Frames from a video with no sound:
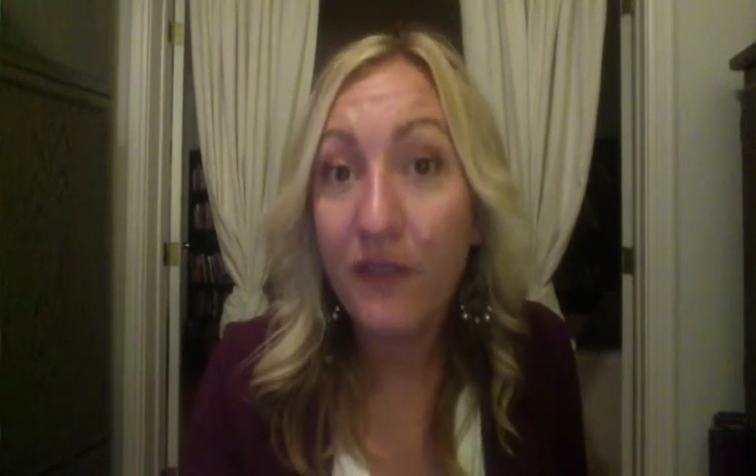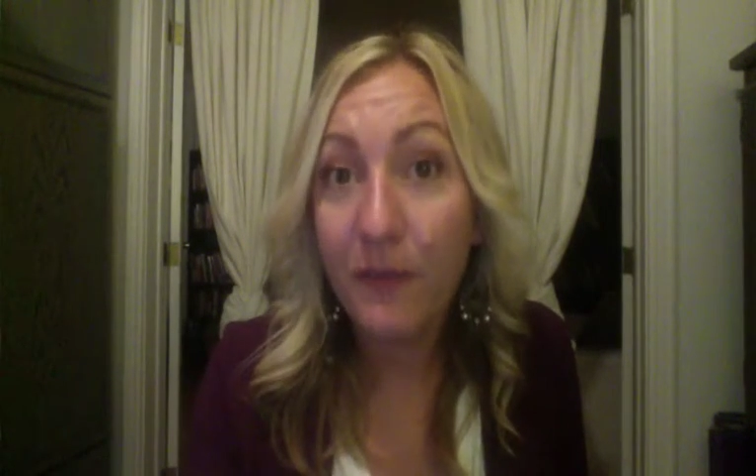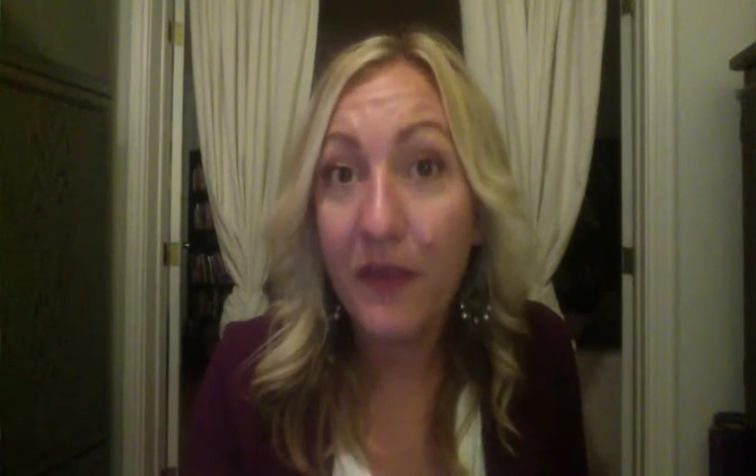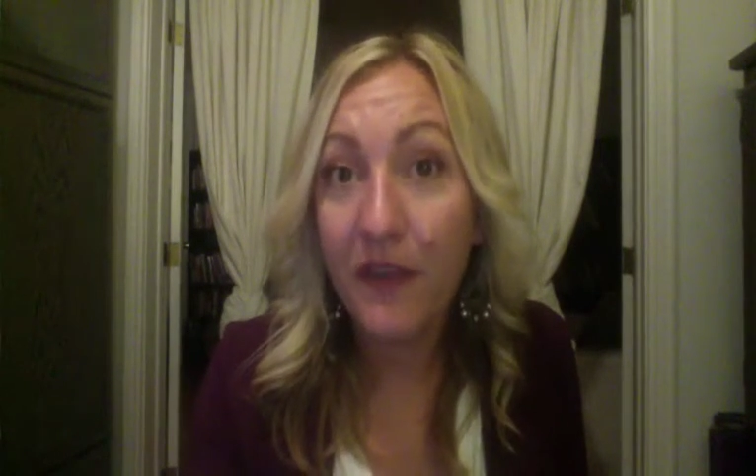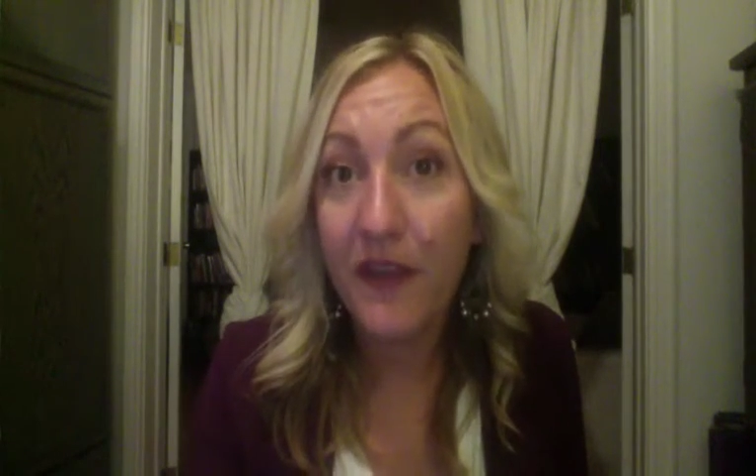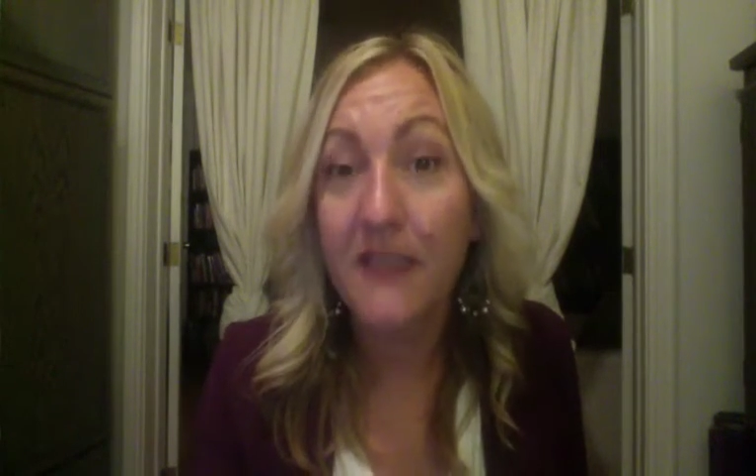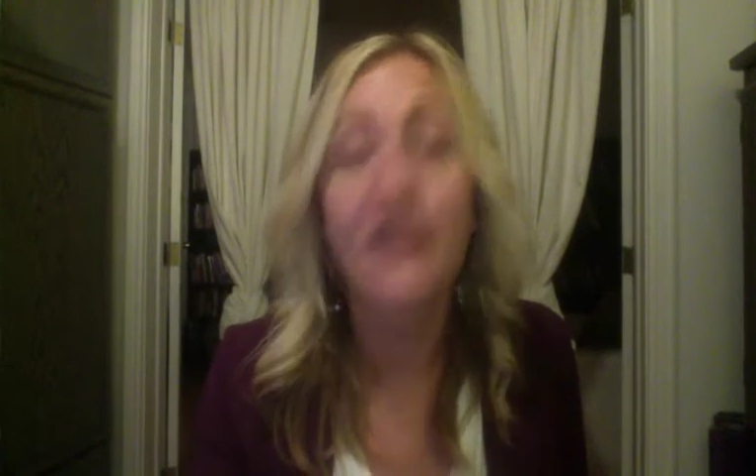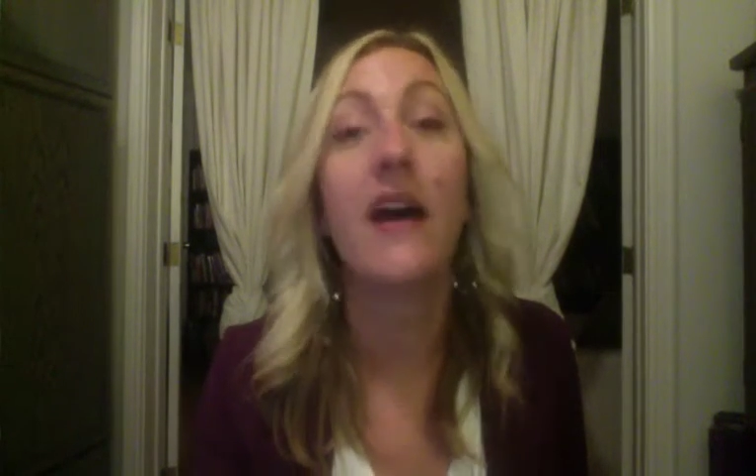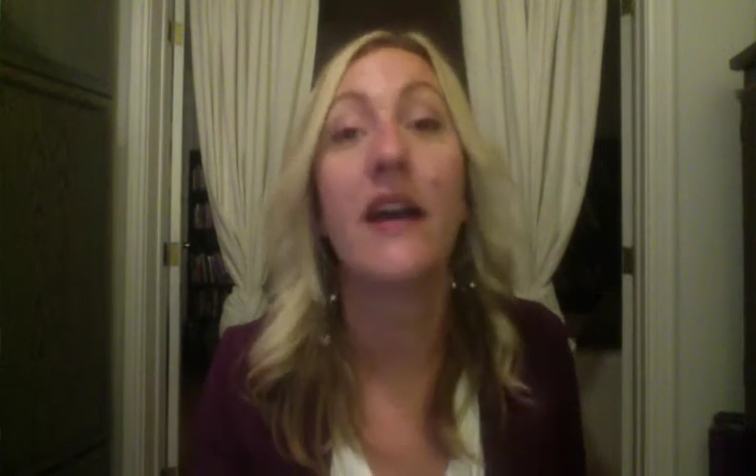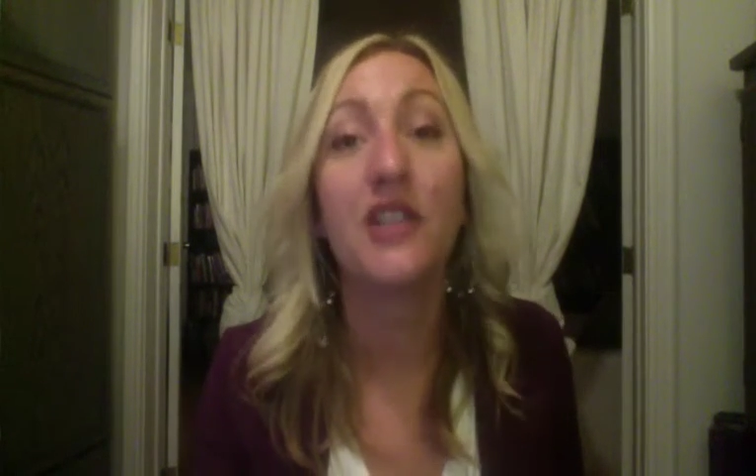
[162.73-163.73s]
from the things
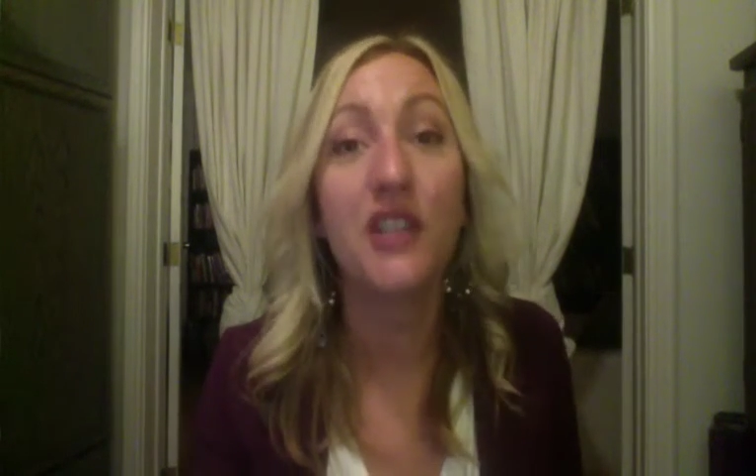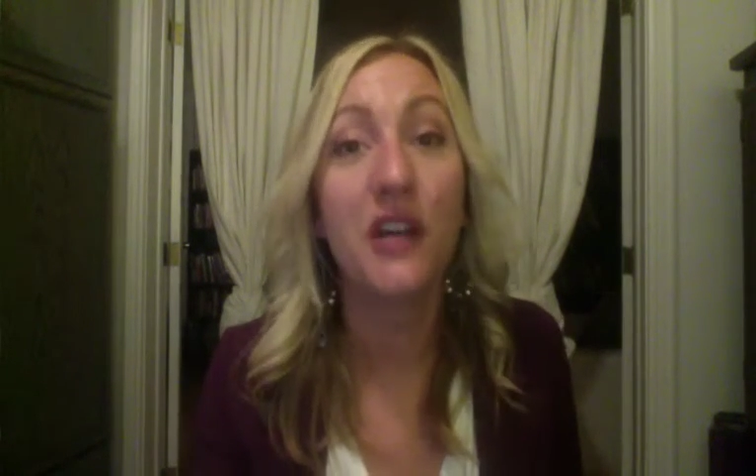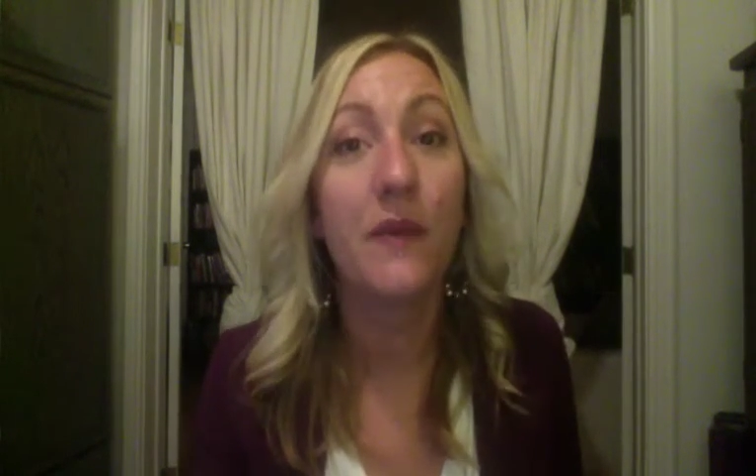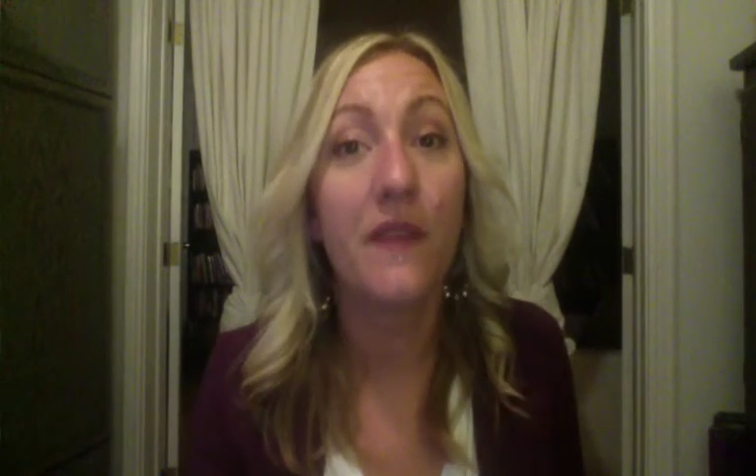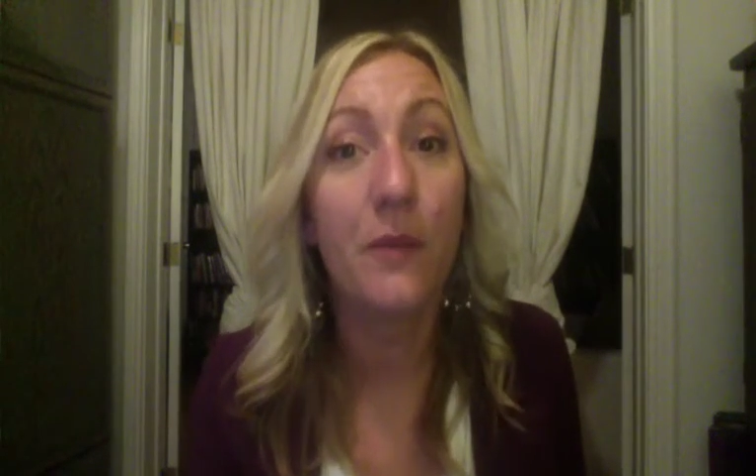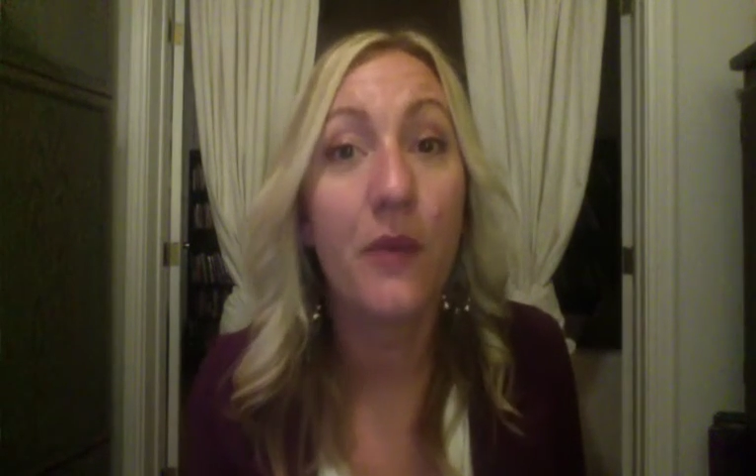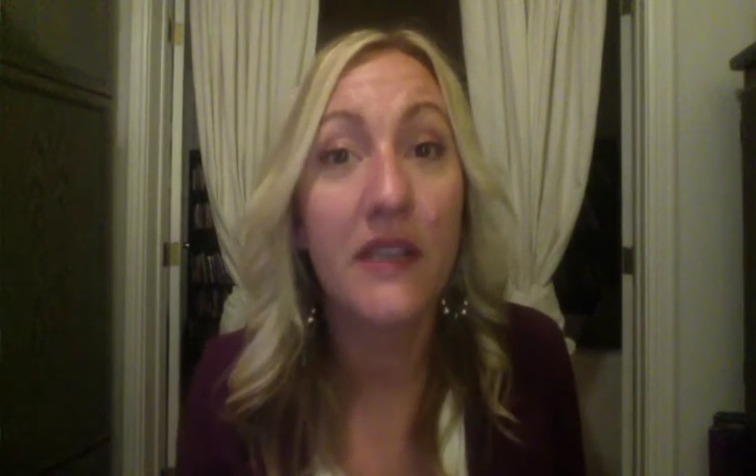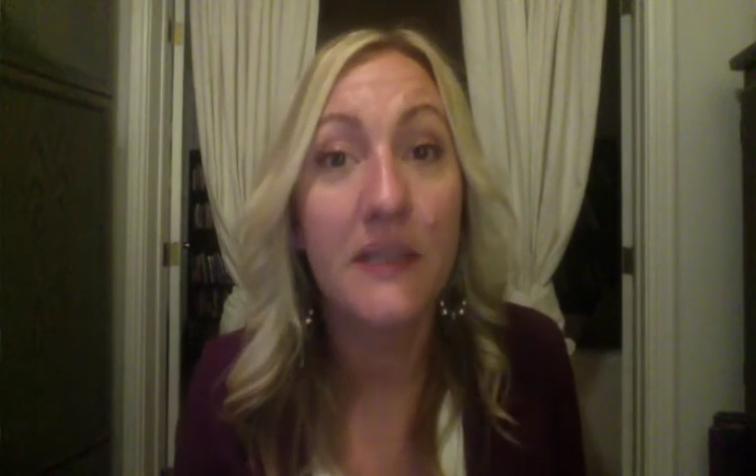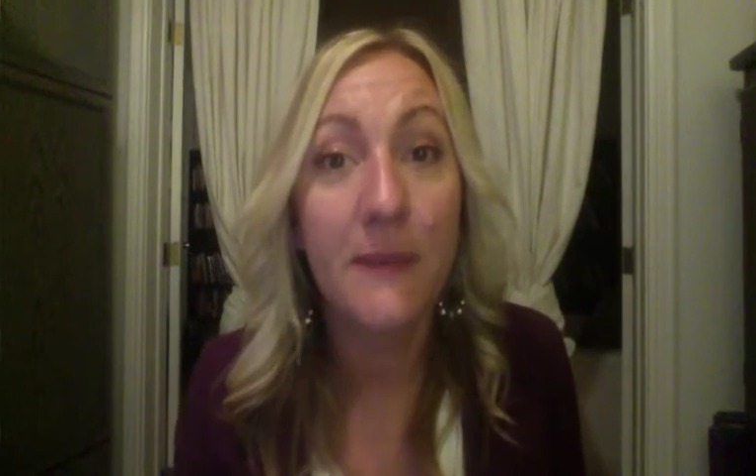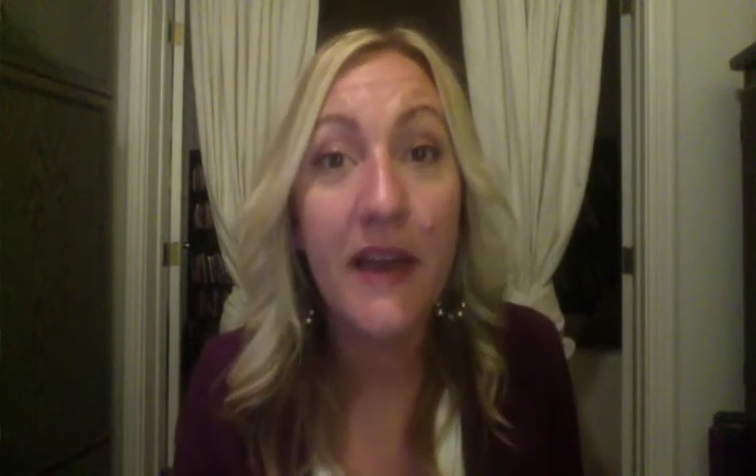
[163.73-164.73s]
that I share with their
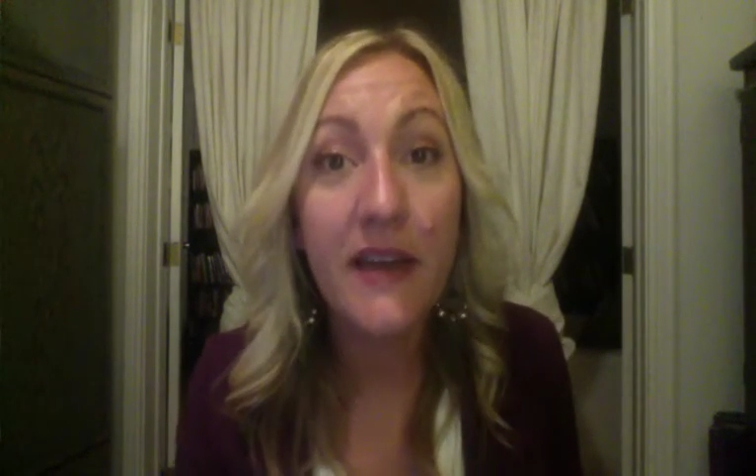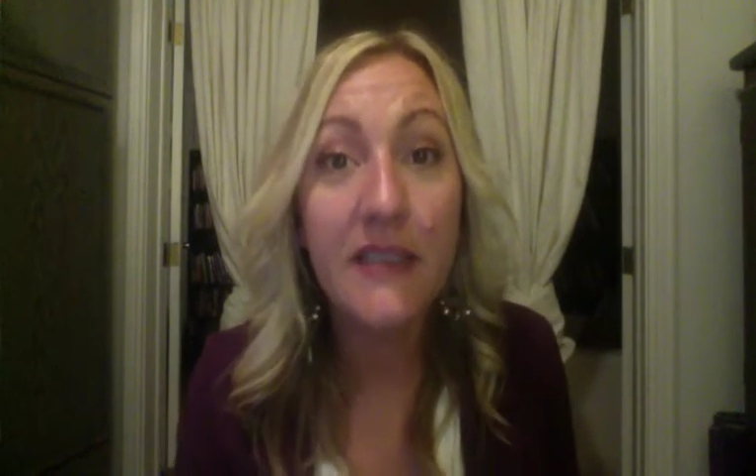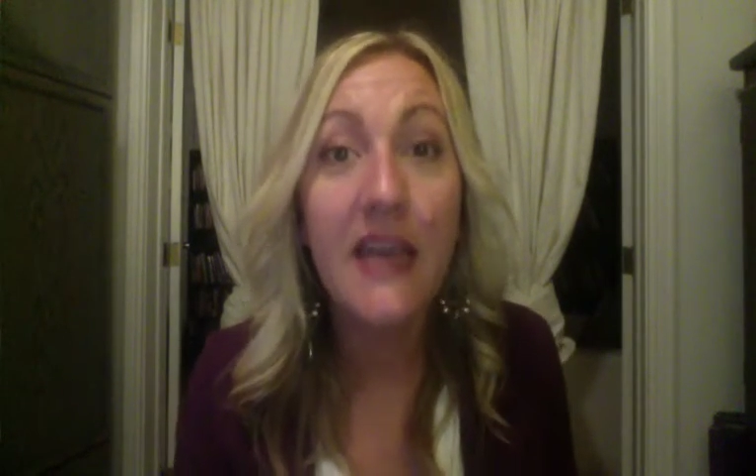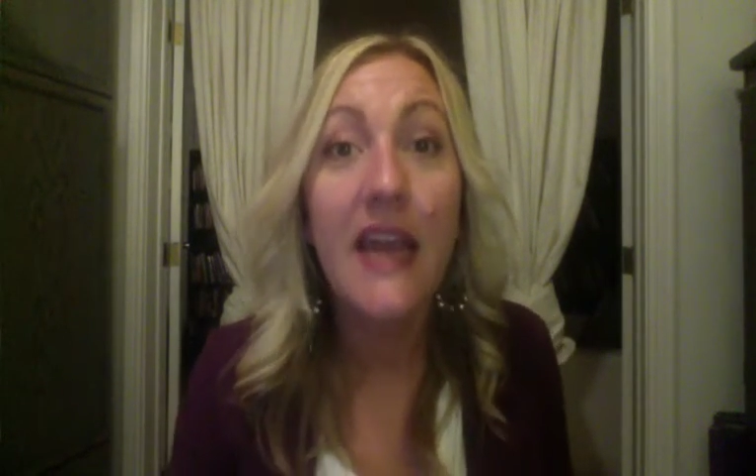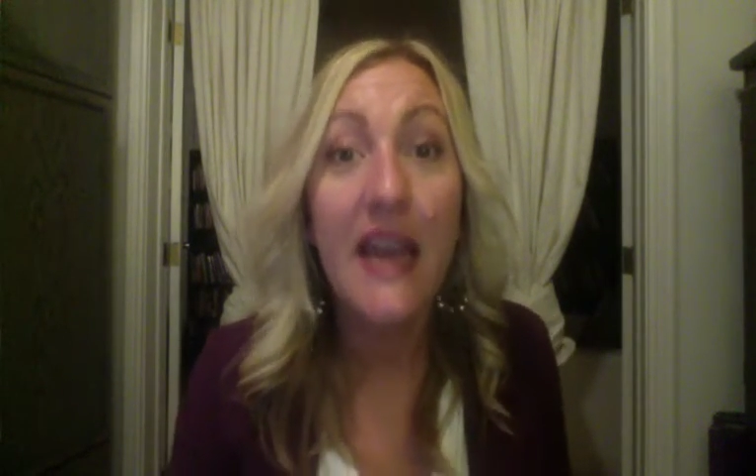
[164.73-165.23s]
prospects.